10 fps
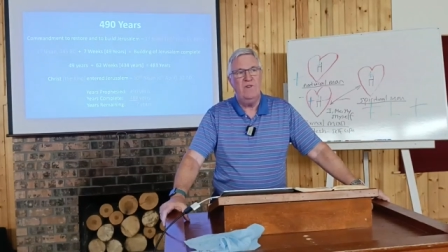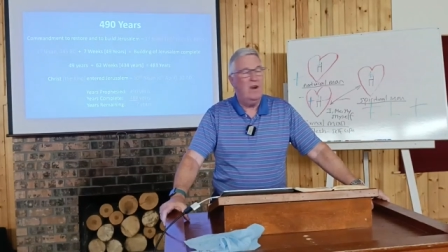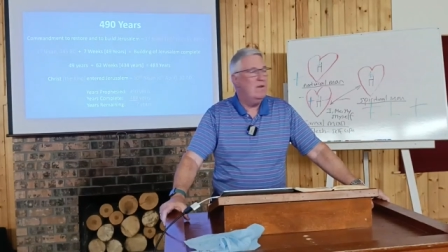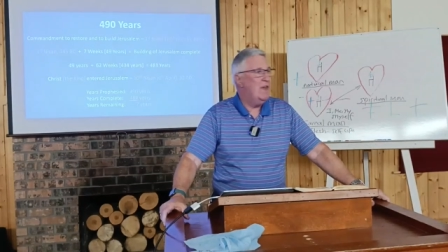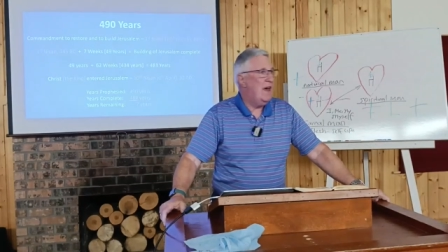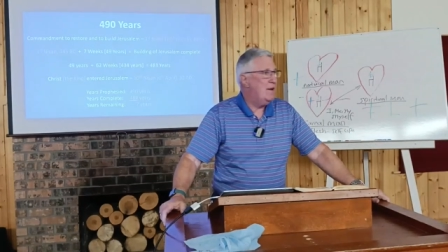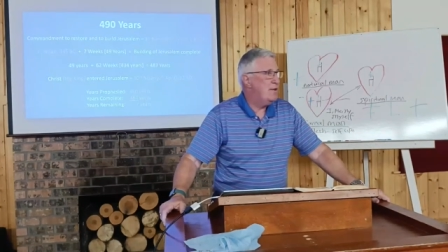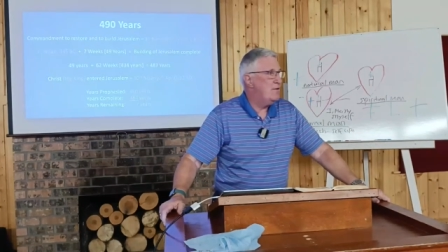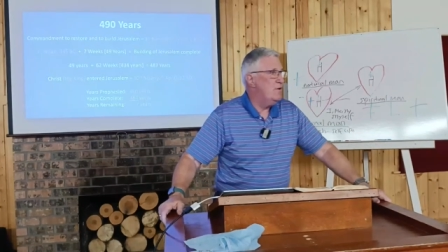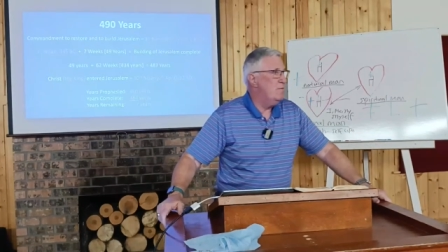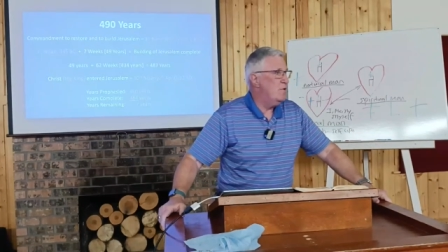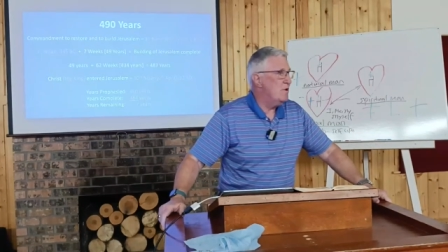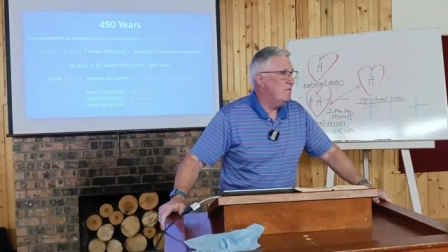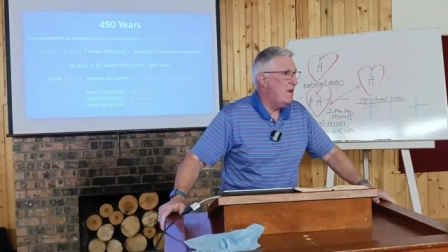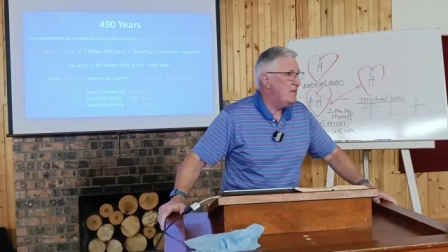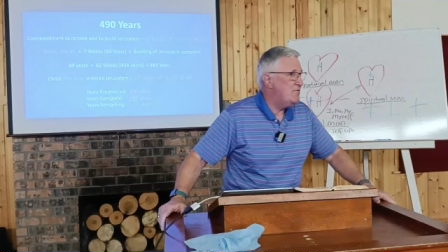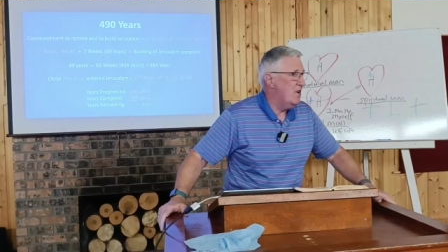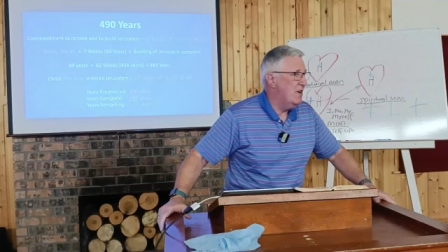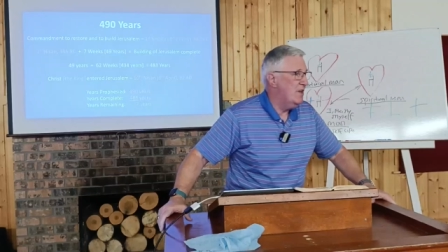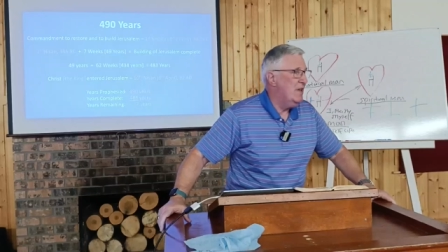follow that through the book of
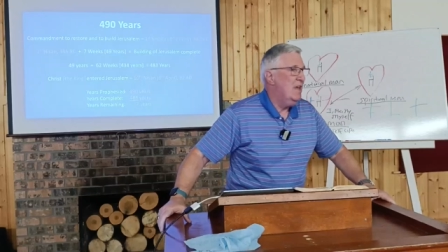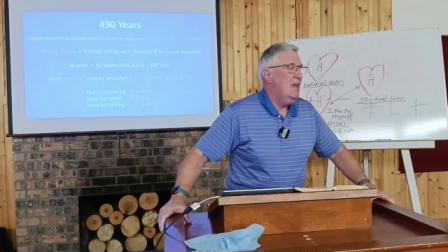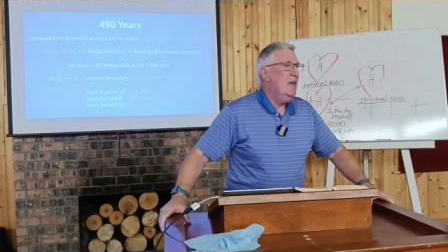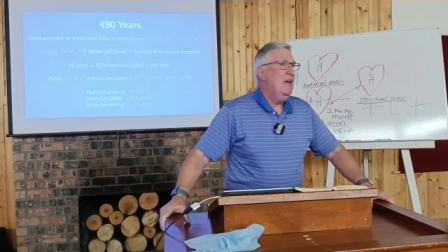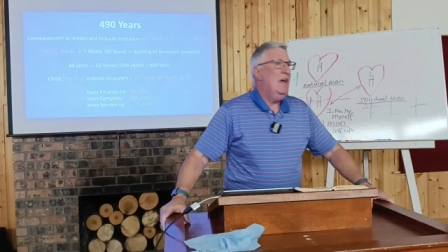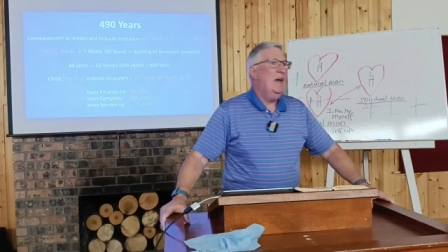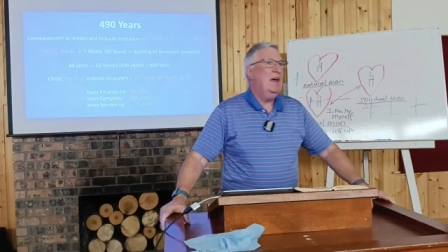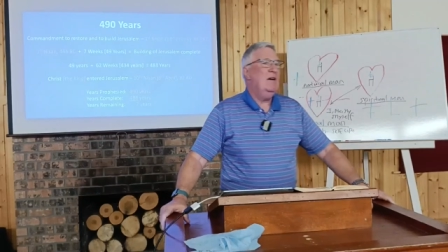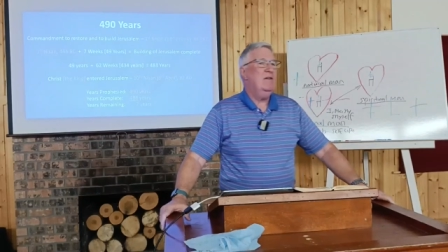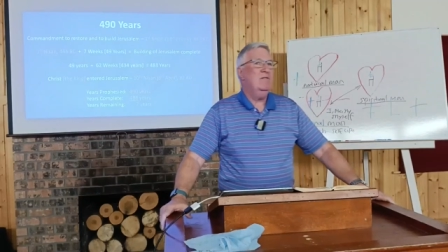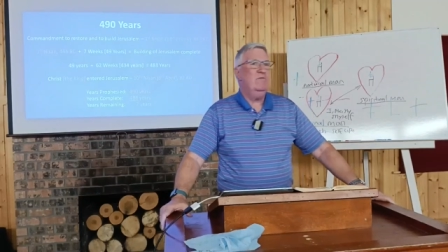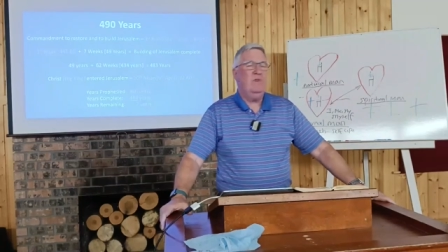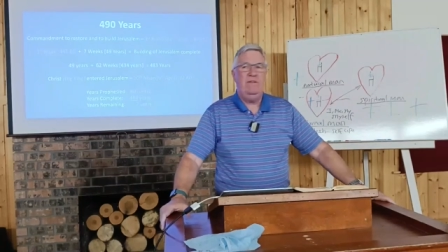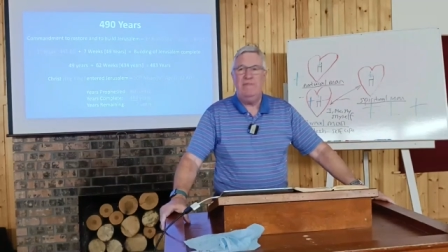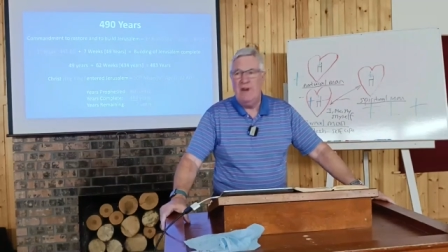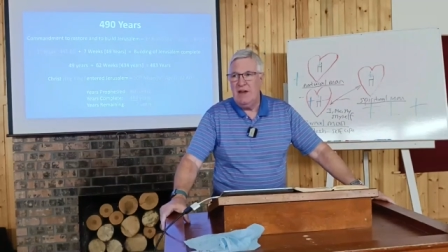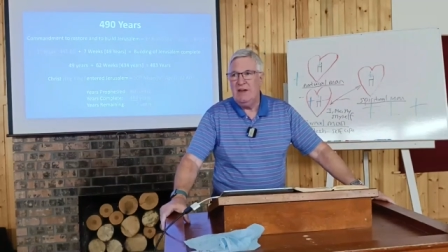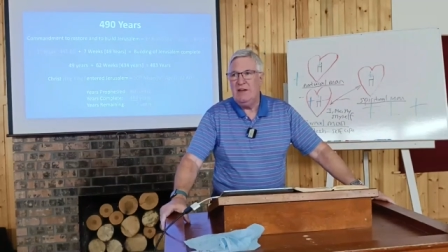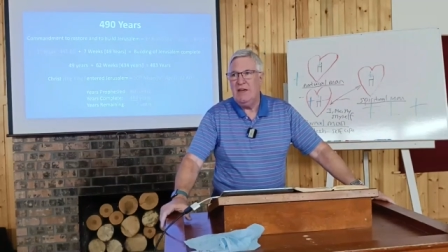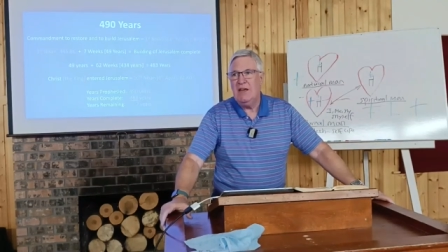Ezra, we
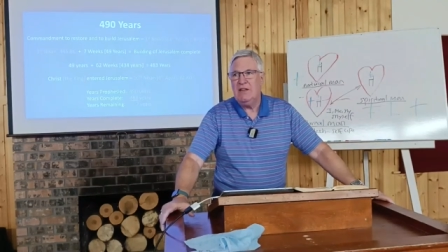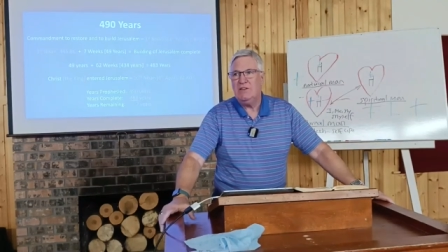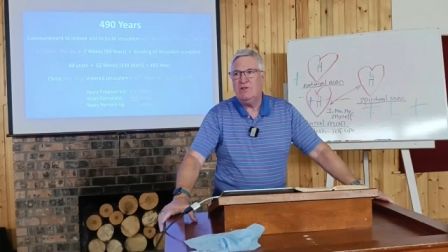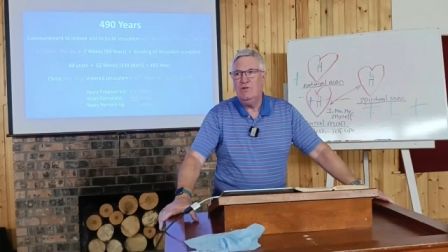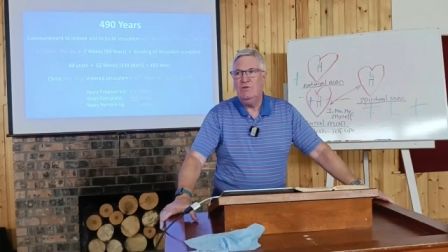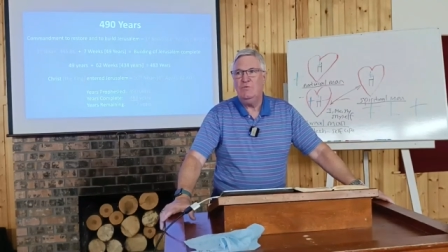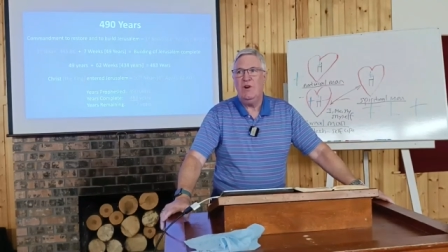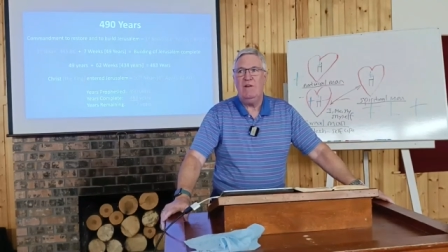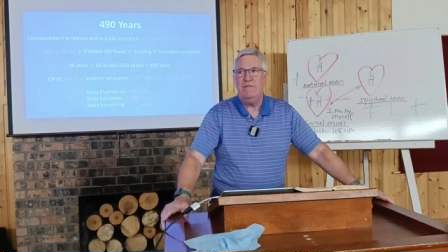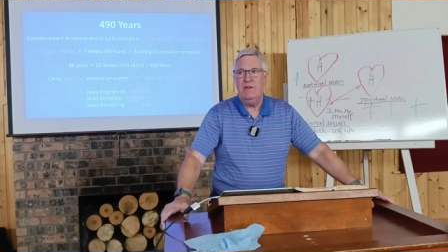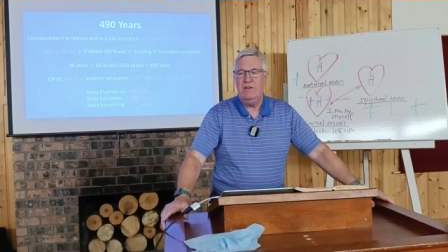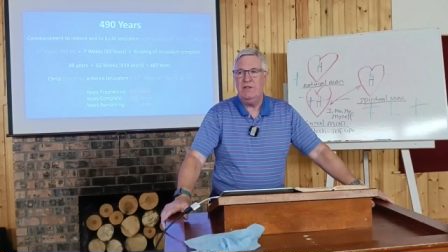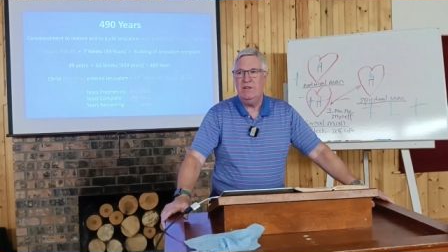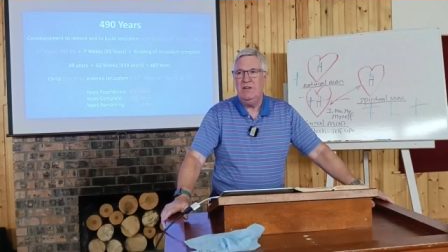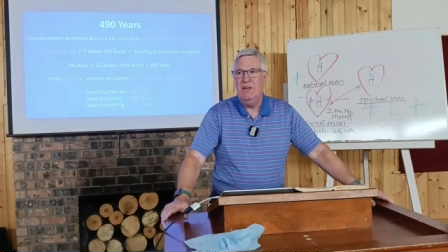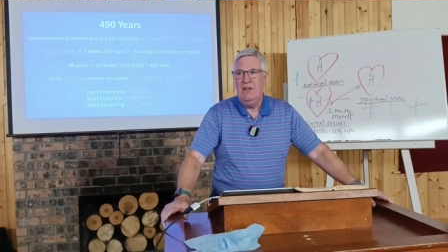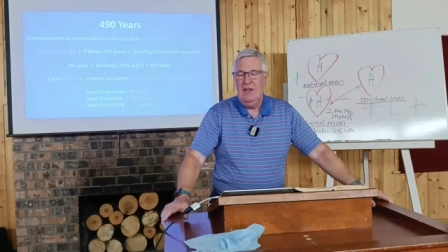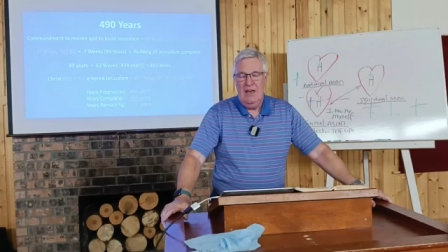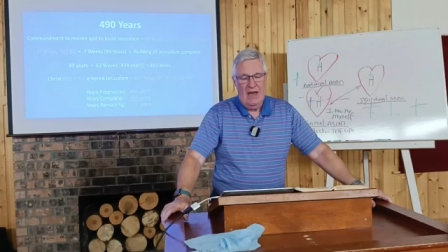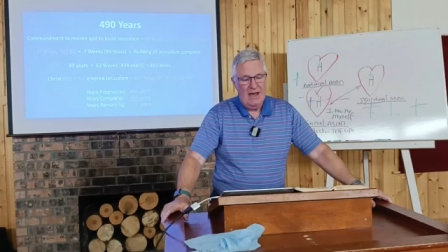find two prophets
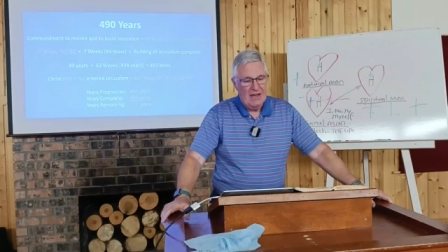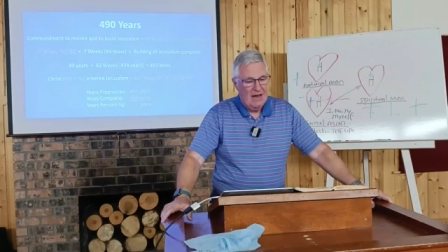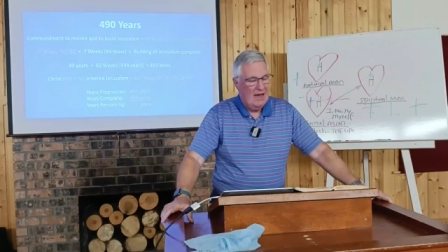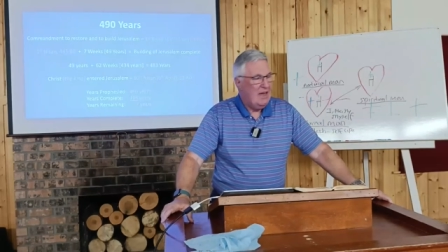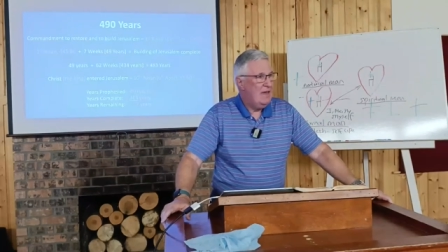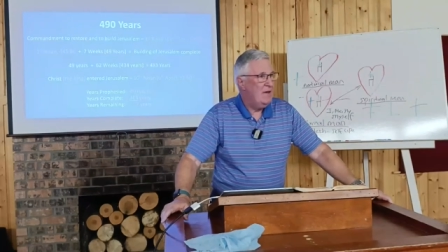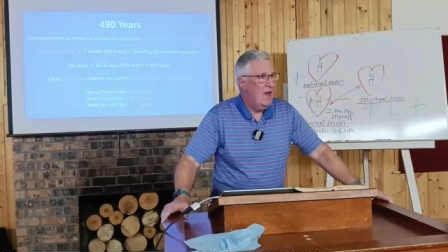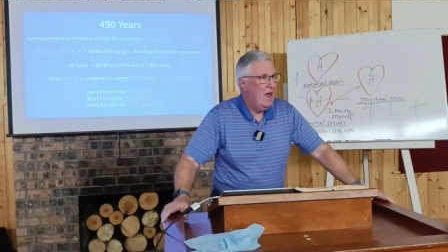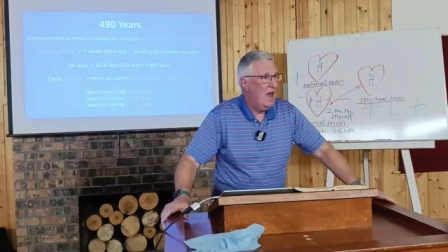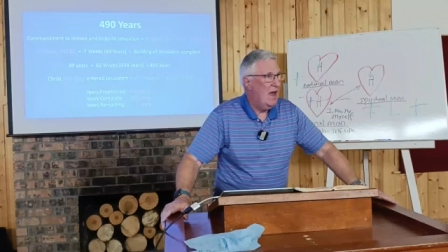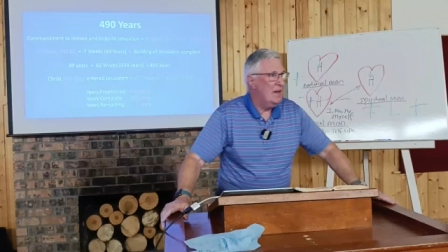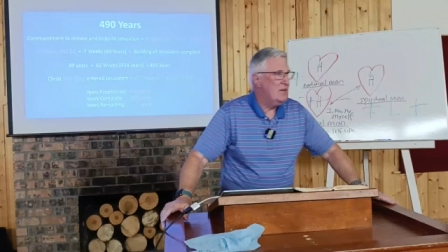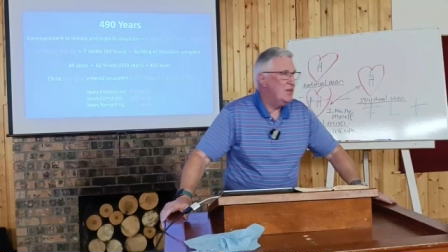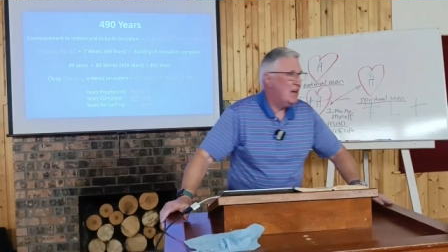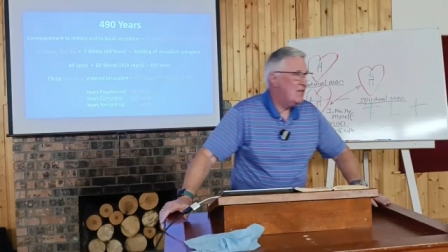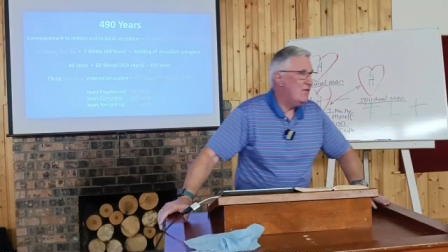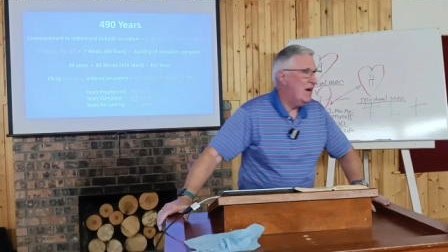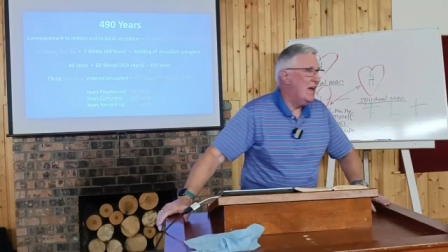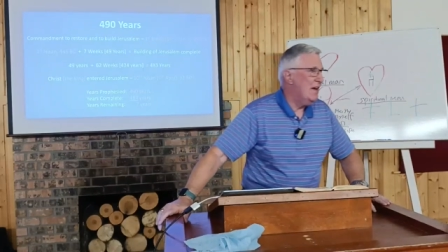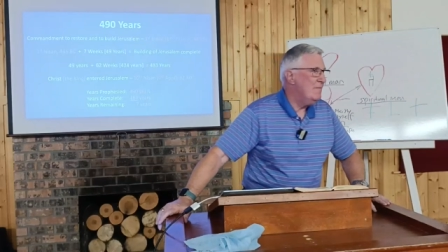Haggai and
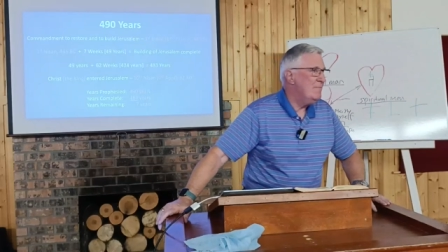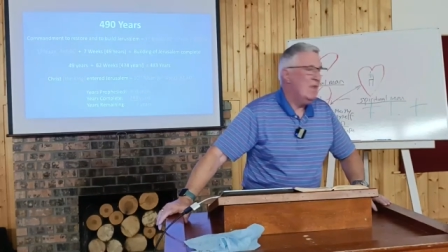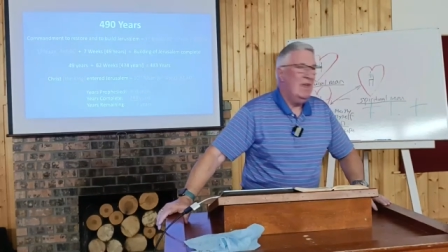Zechariah.